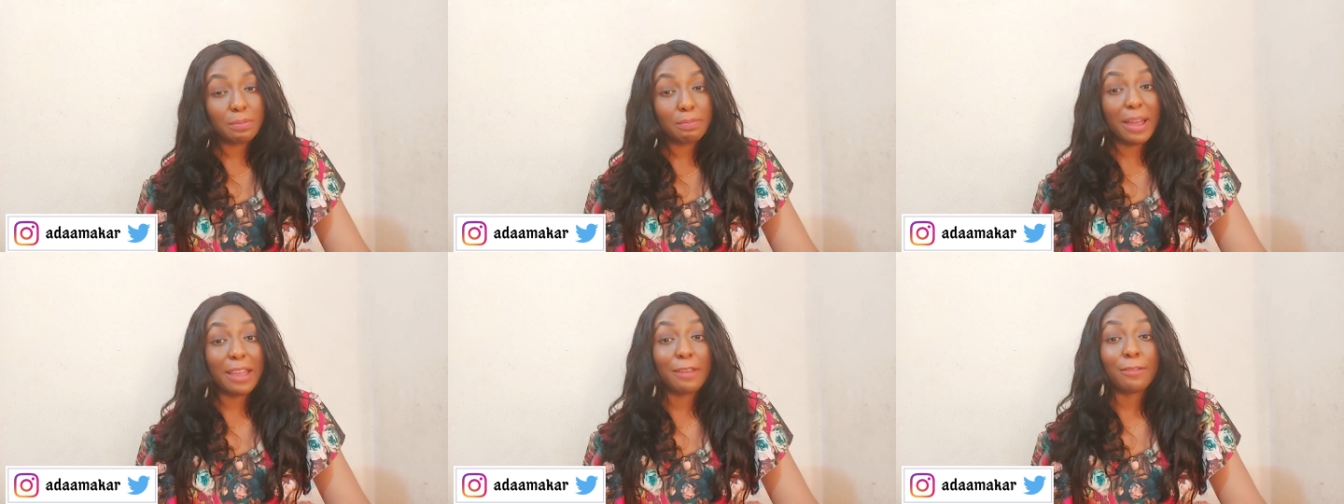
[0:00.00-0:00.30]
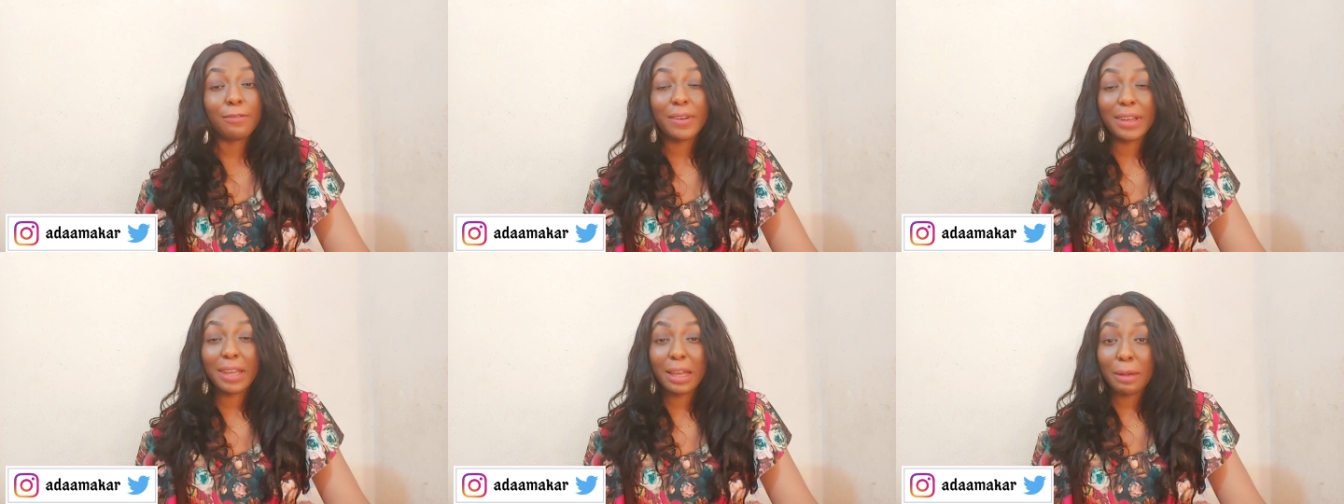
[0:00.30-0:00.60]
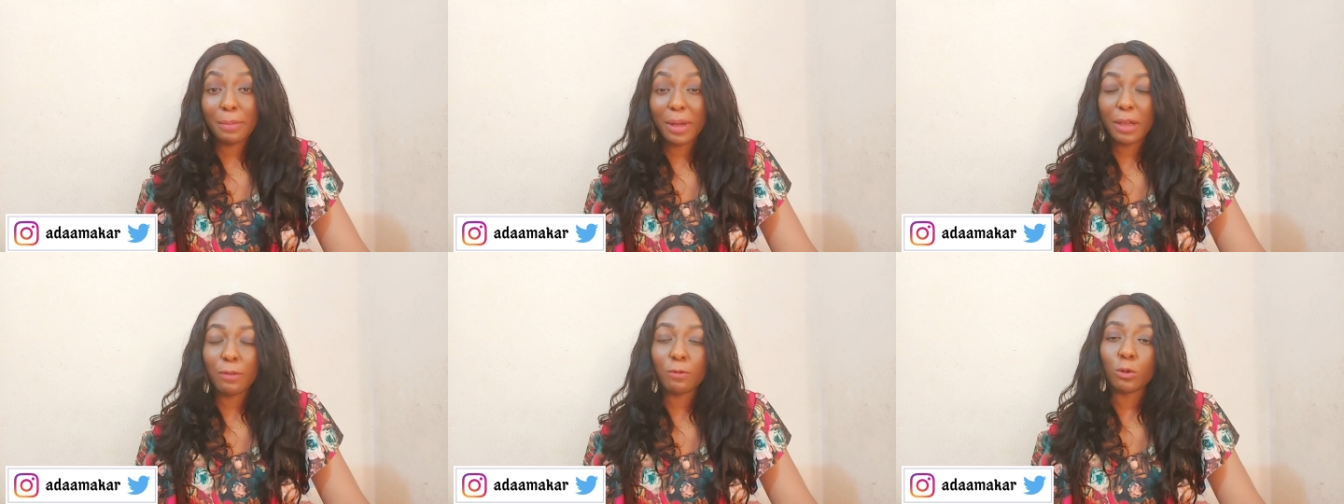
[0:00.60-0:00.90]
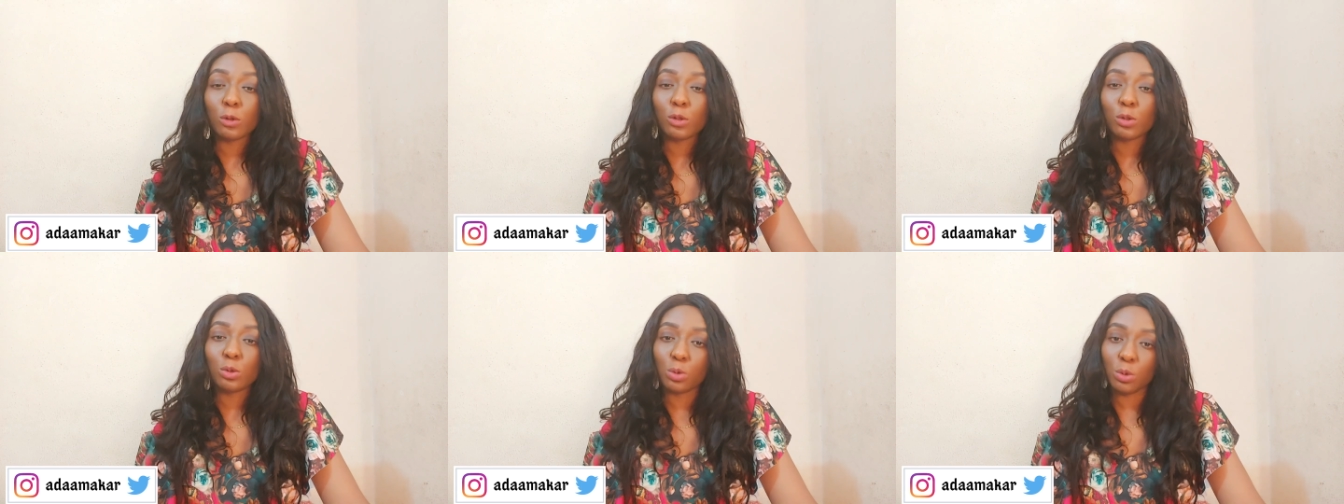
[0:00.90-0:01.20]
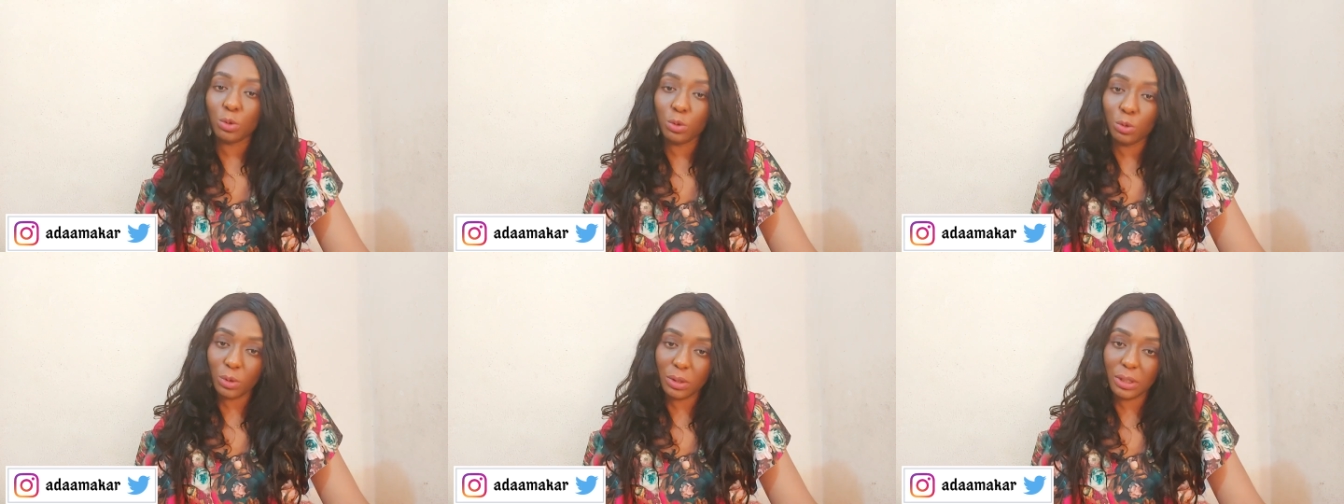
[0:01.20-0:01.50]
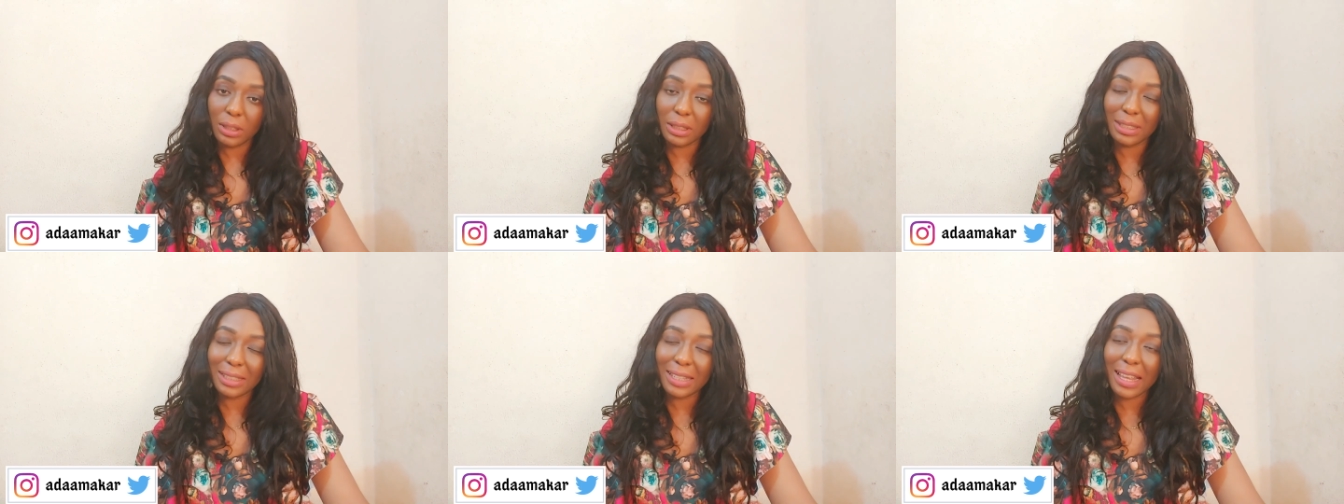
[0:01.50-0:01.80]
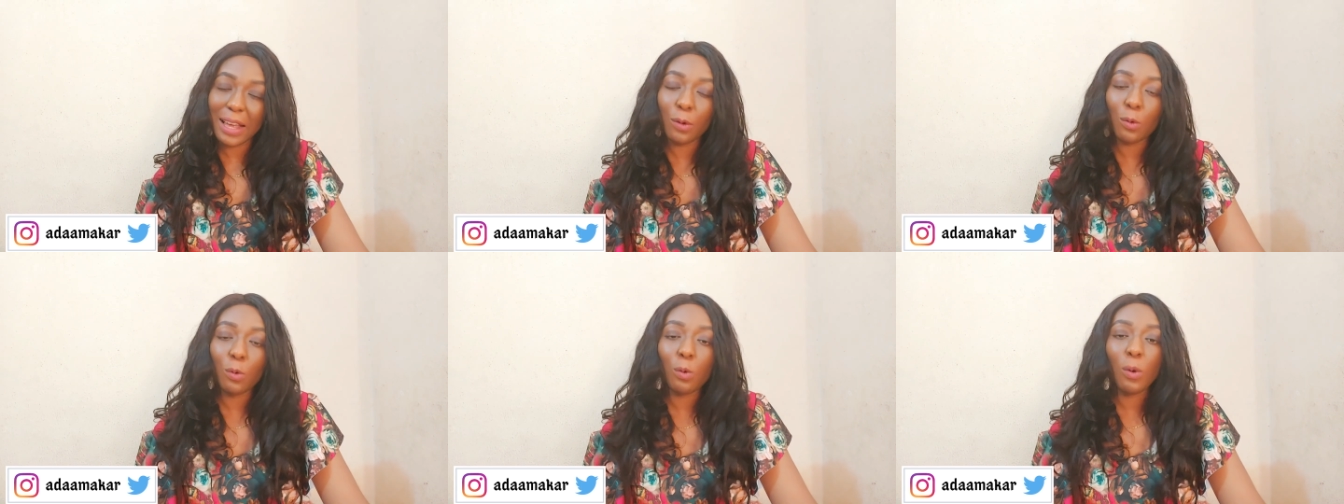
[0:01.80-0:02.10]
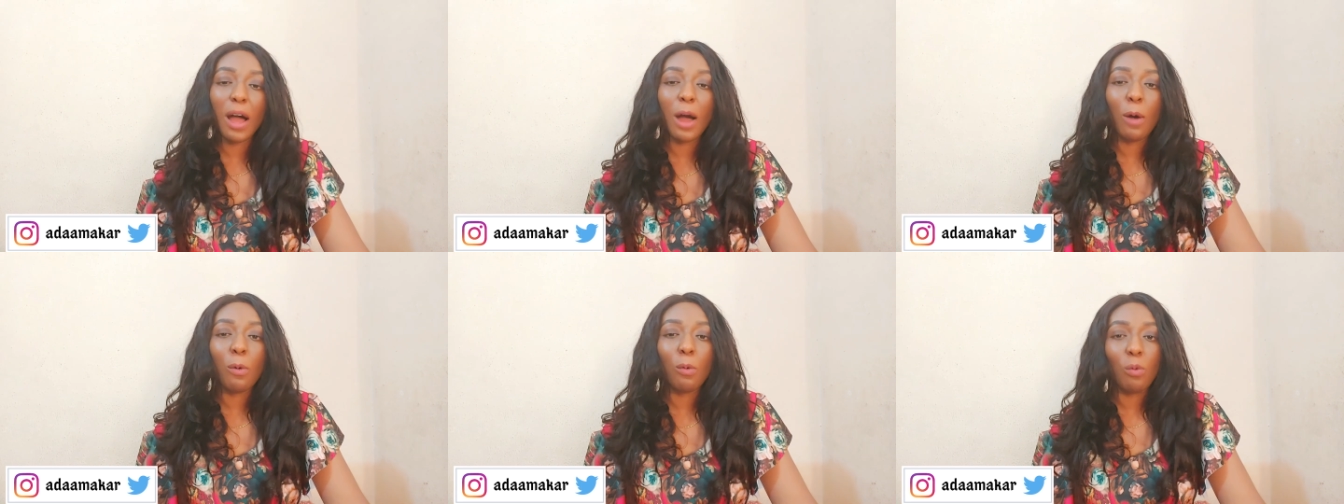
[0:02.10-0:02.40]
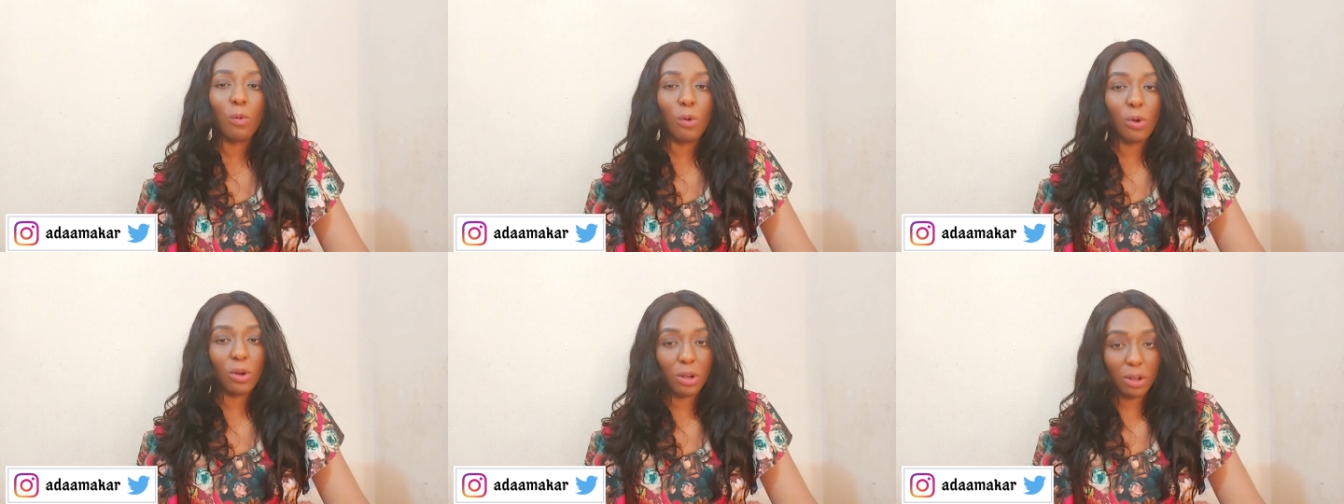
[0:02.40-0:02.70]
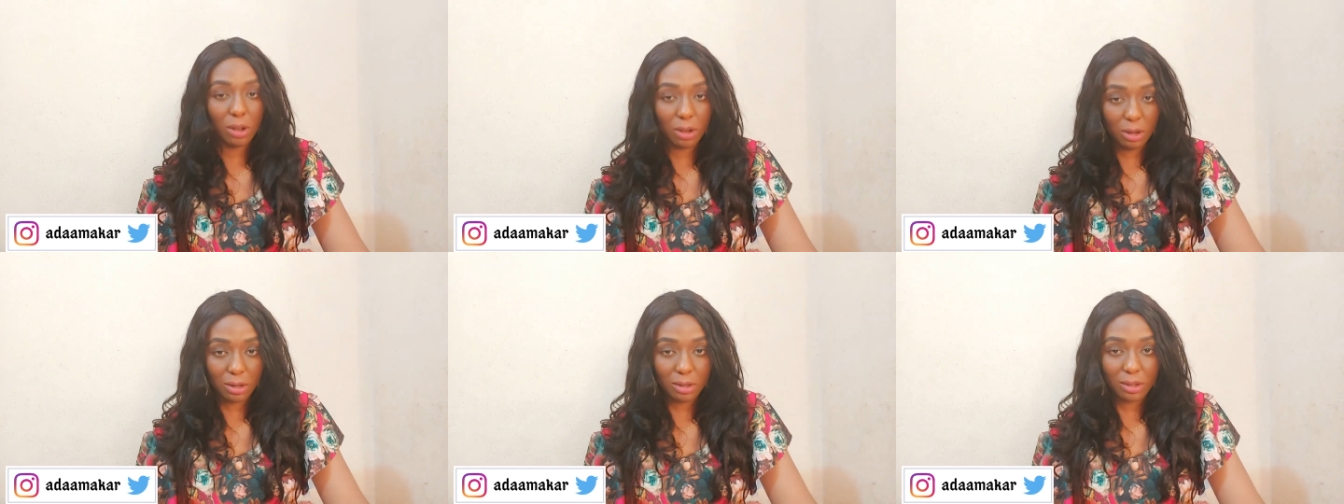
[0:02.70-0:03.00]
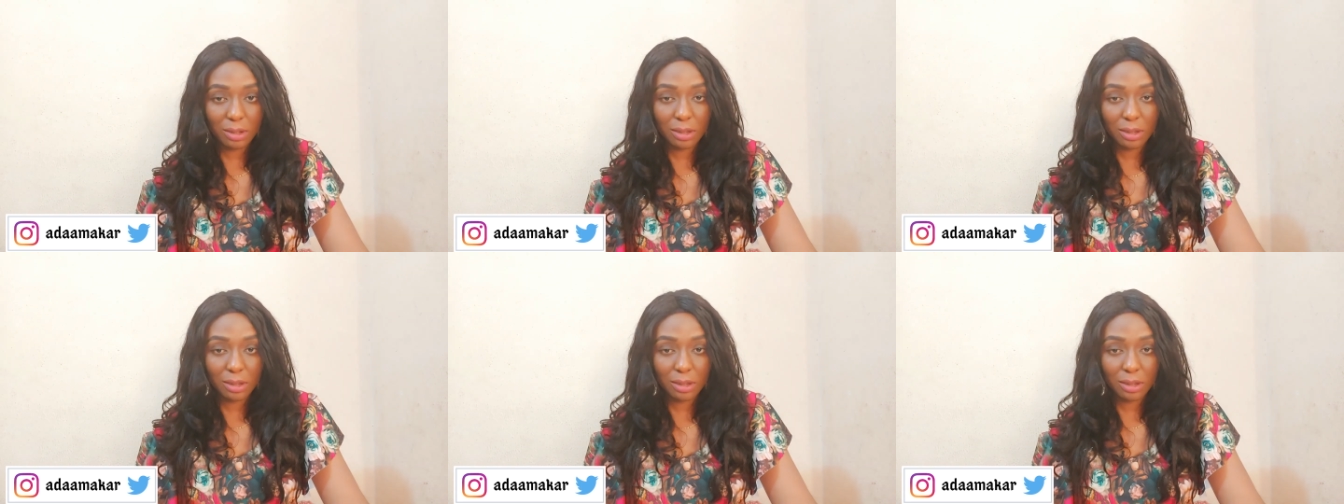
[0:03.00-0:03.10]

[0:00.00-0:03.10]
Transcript: by fire, by force to use it, then go and work.